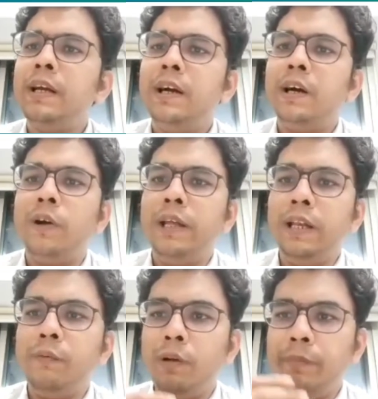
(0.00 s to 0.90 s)

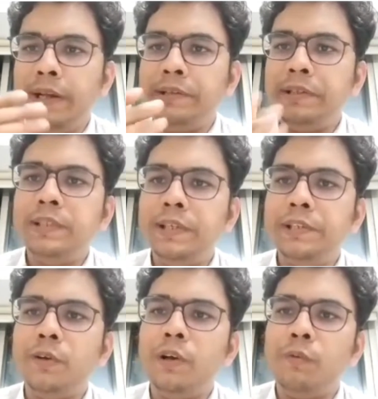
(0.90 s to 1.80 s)
Accordingly, what medicines he
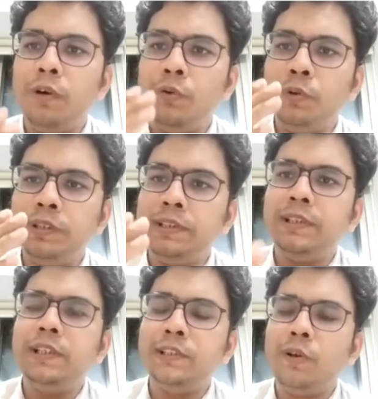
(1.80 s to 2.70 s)
is on, what dosages
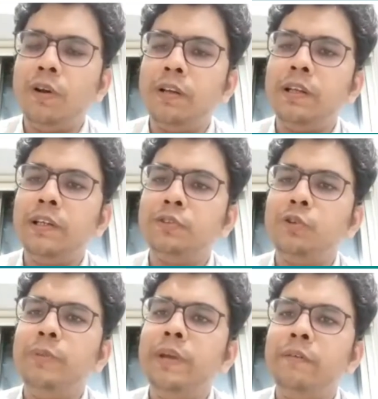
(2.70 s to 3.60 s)
he is on, he
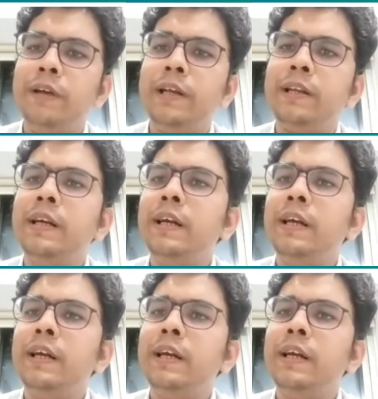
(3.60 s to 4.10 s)
should be aware.